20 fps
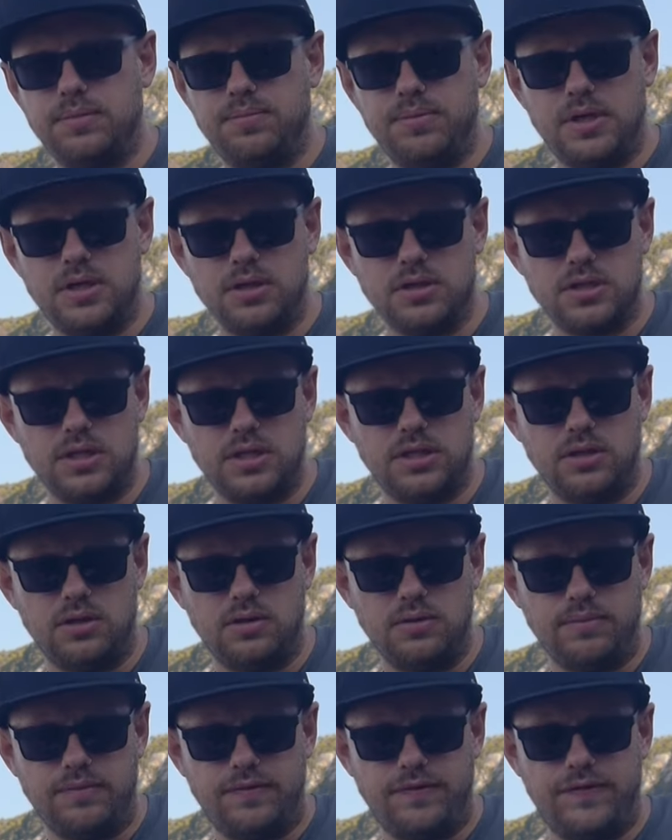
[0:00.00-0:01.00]
because I
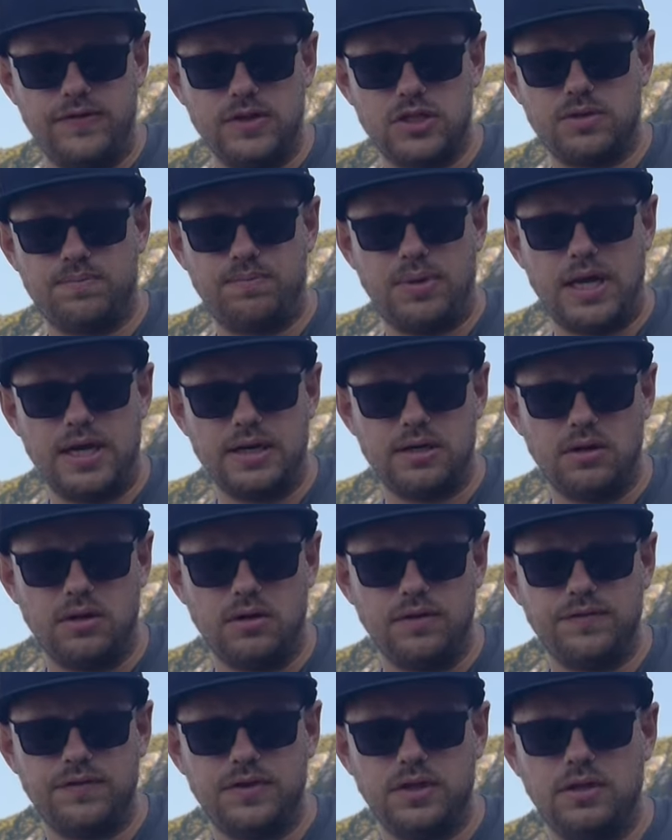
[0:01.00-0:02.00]
don't fish plug
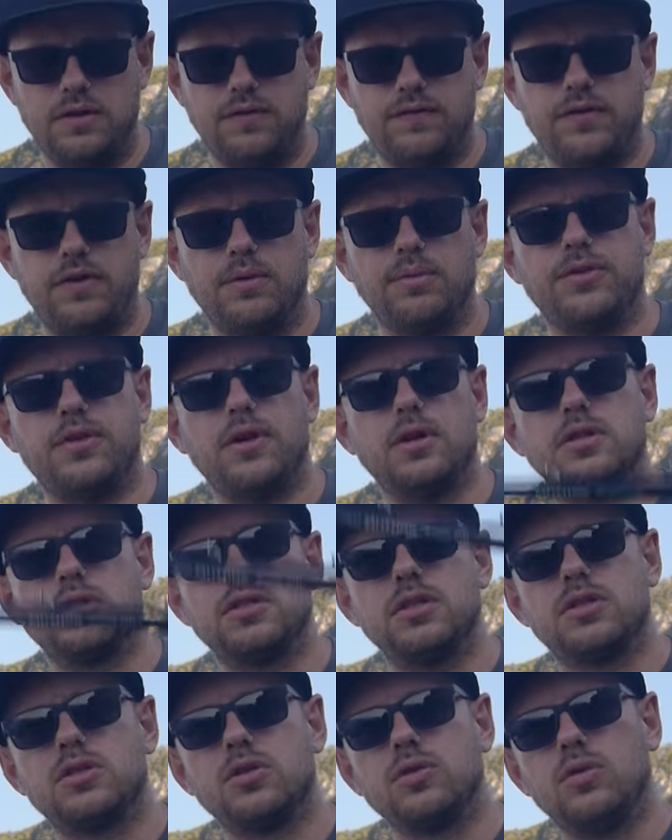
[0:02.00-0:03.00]
often, from 30
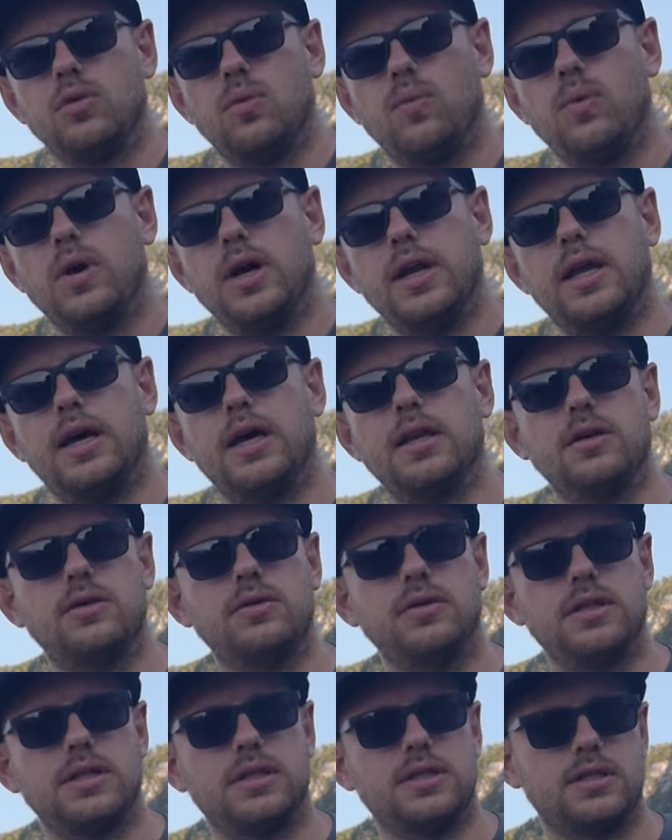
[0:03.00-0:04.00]
to
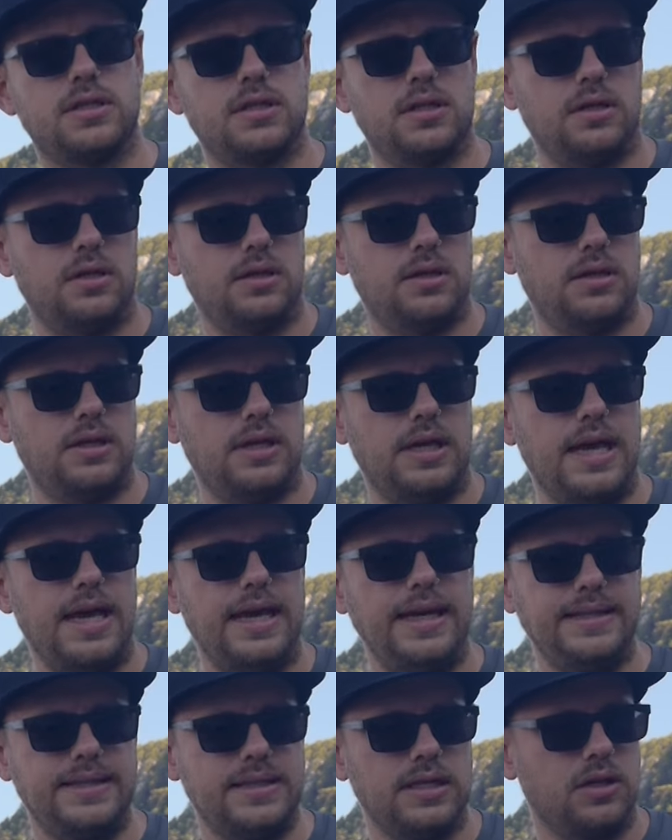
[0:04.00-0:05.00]

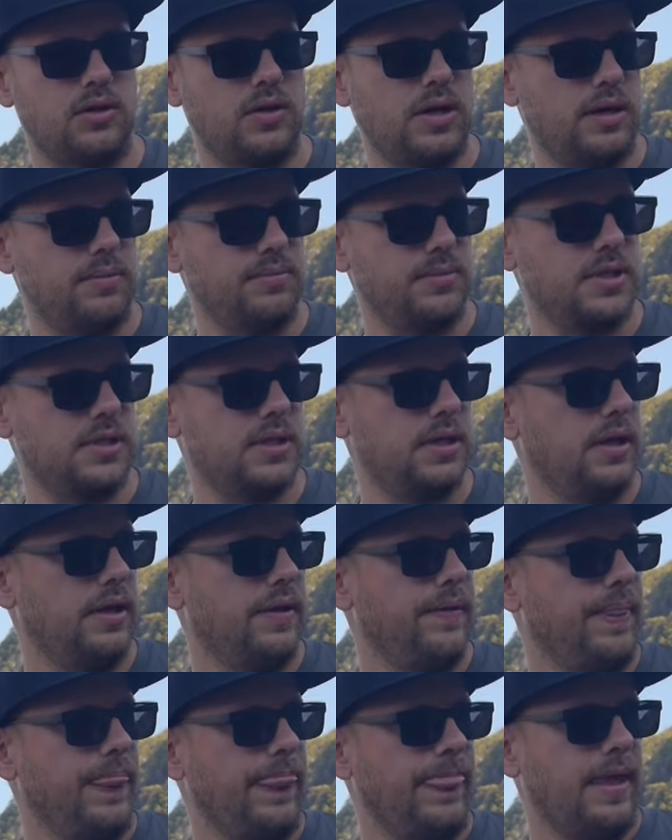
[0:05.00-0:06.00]
180 grams.
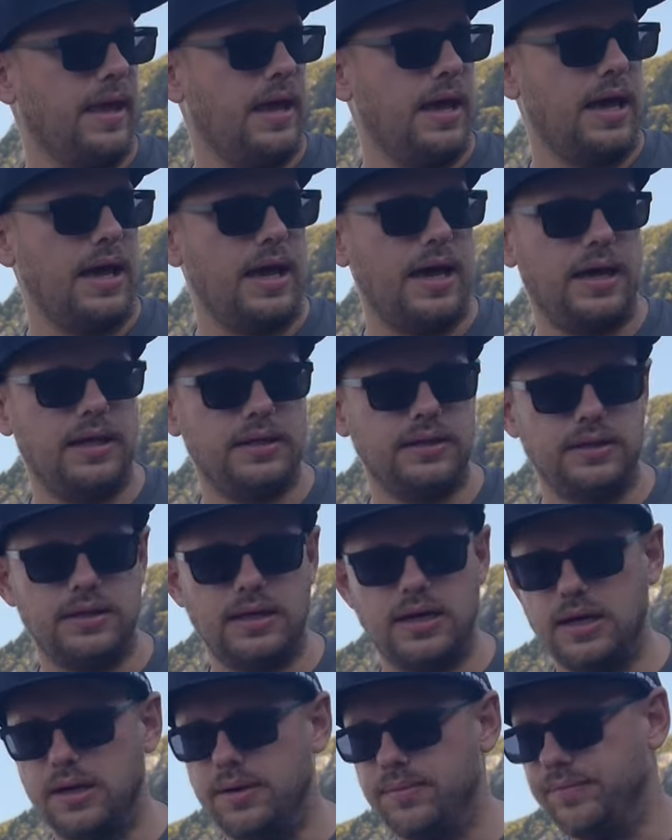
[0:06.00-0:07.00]
And
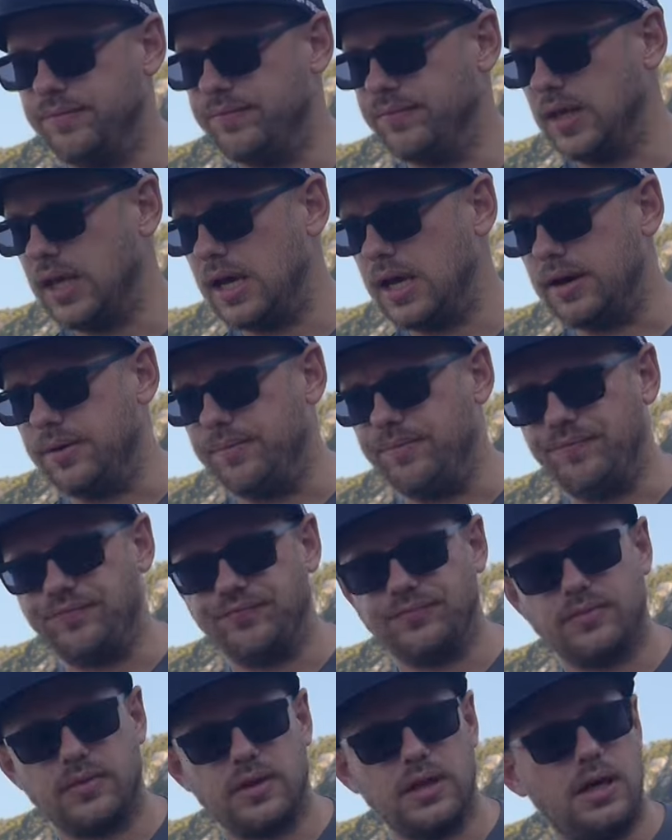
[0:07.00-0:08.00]
yeah.
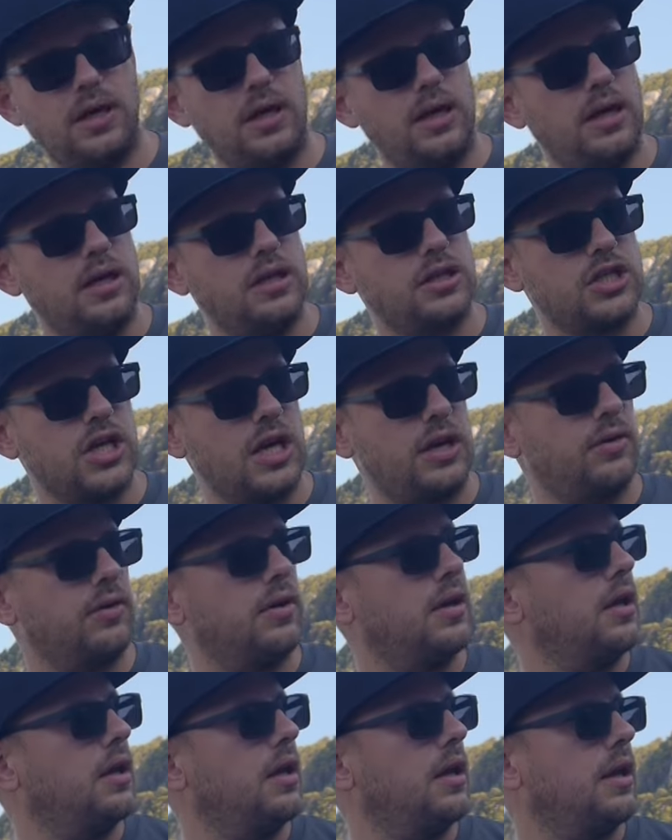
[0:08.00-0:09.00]
In
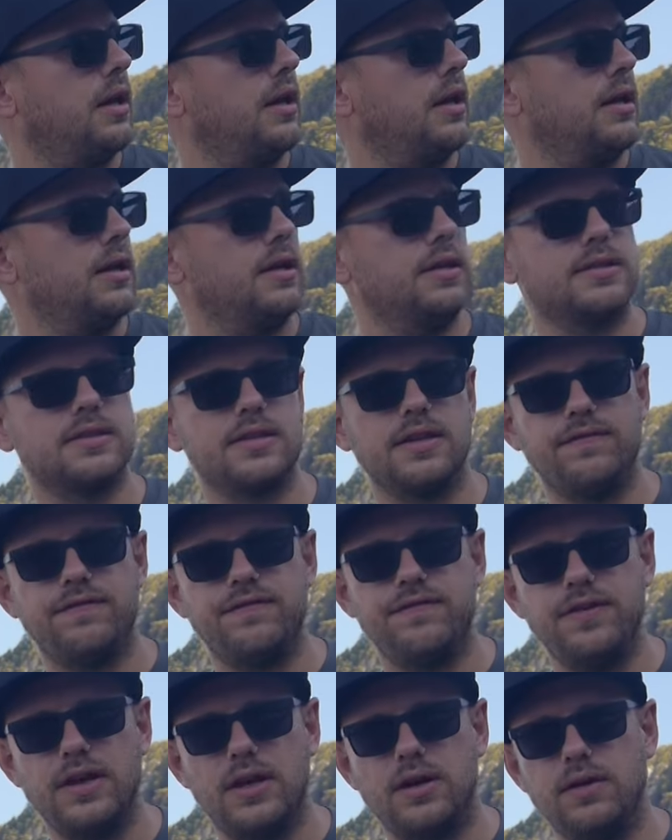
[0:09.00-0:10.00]
general, it's a
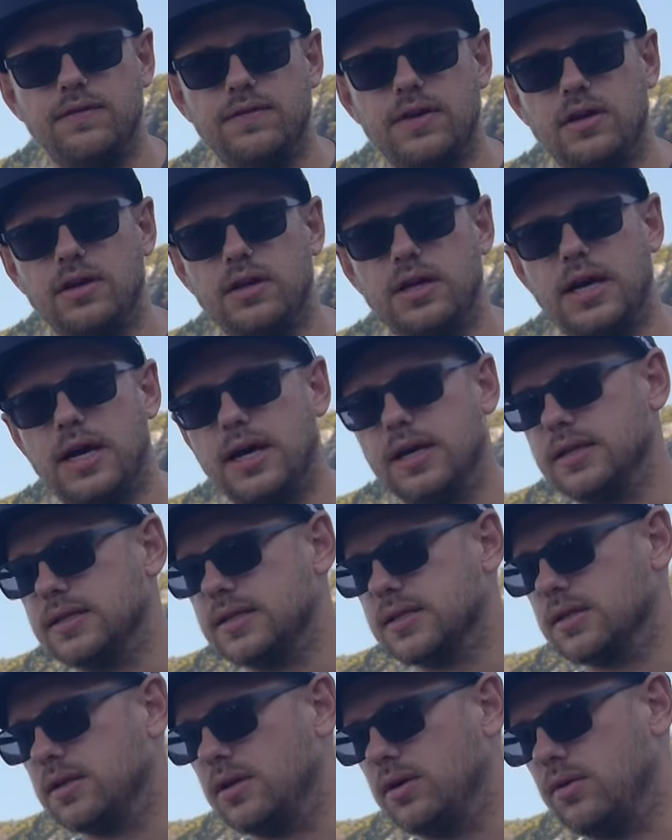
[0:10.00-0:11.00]
very, very
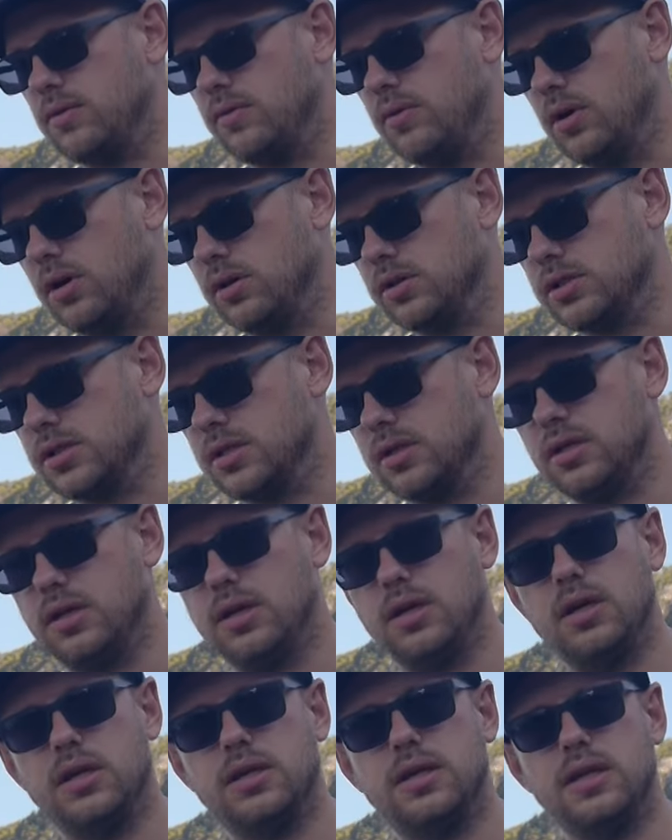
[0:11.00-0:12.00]
nice rod.
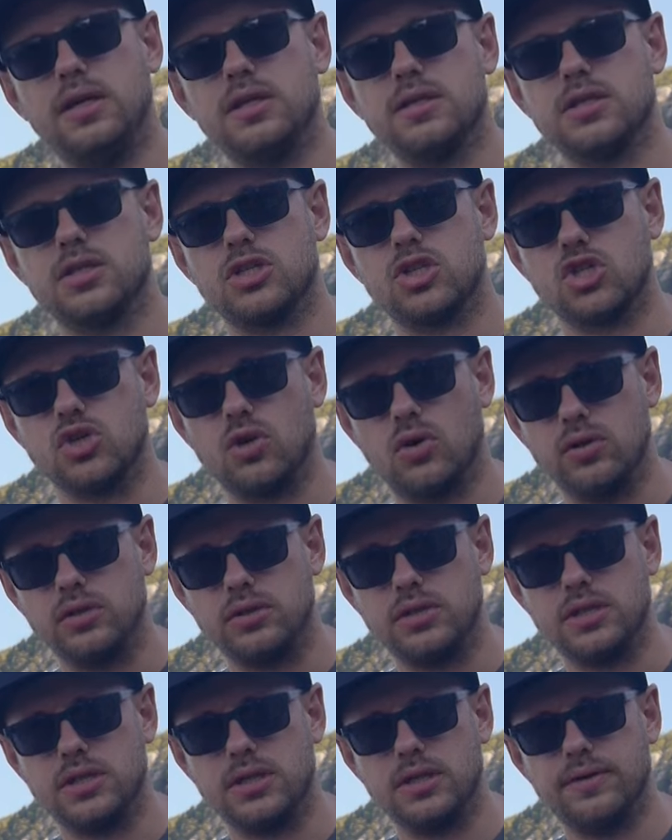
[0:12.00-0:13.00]
It is
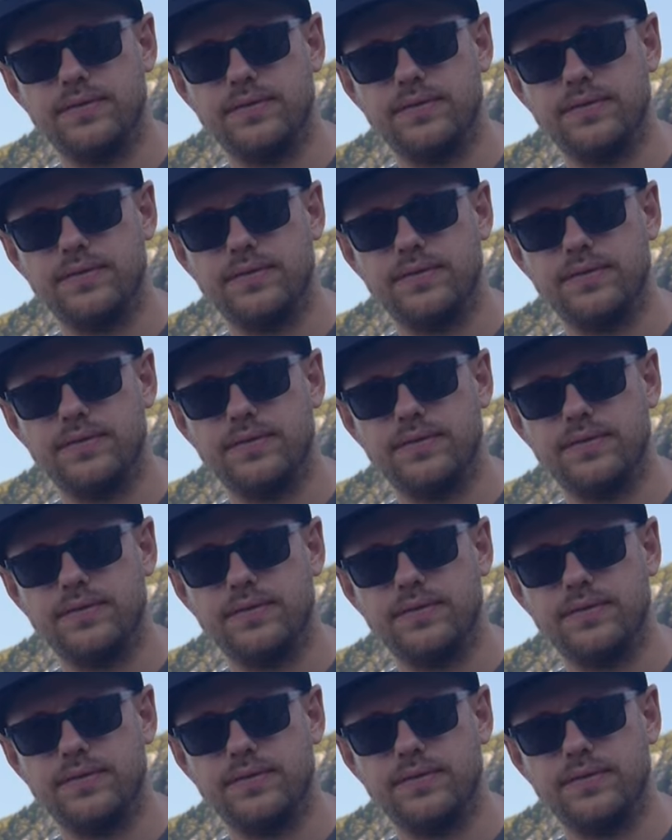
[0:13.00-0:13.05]
short